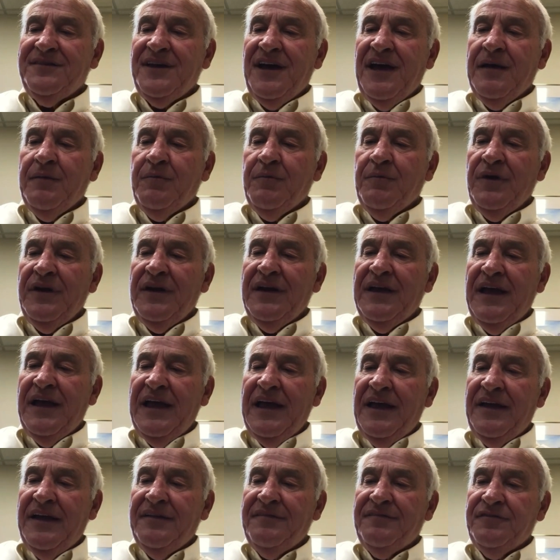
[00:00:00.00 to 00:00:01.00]
time we
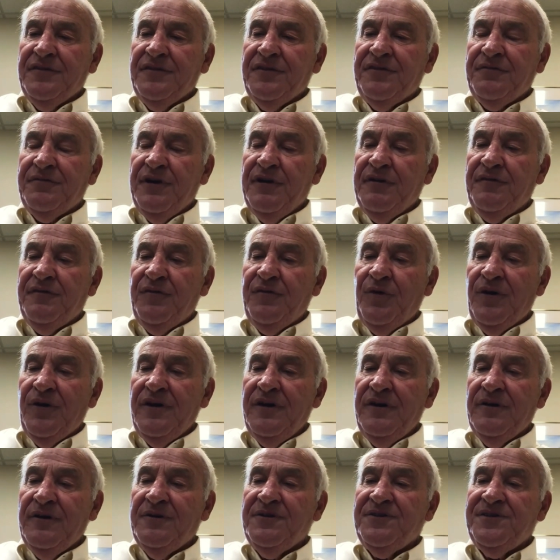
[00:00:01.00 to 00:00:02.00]
had it for 3 or 4
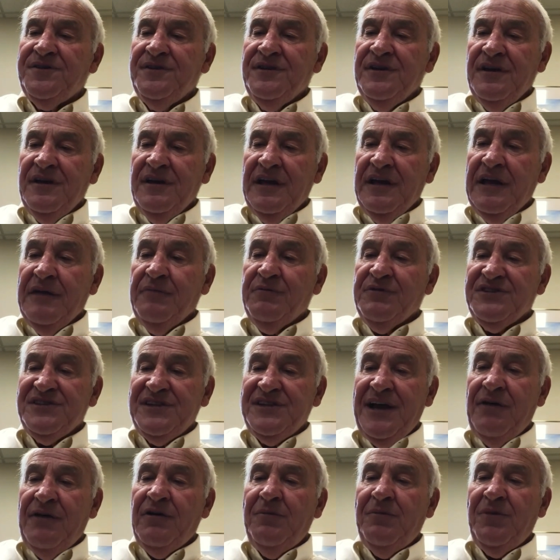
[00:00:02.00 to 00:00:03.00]
years, it was
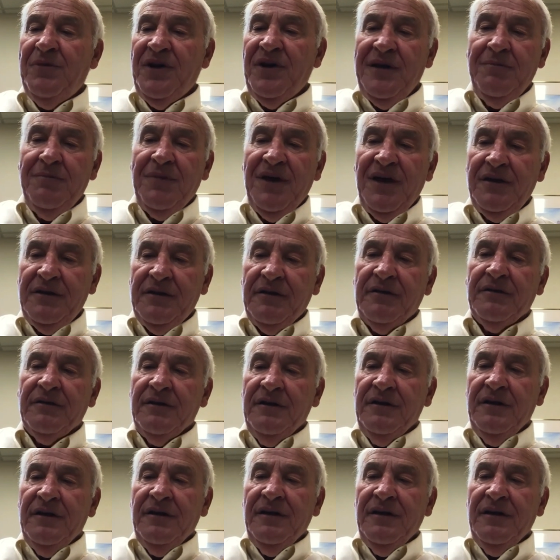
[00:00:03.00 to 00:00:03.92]
now a money maker.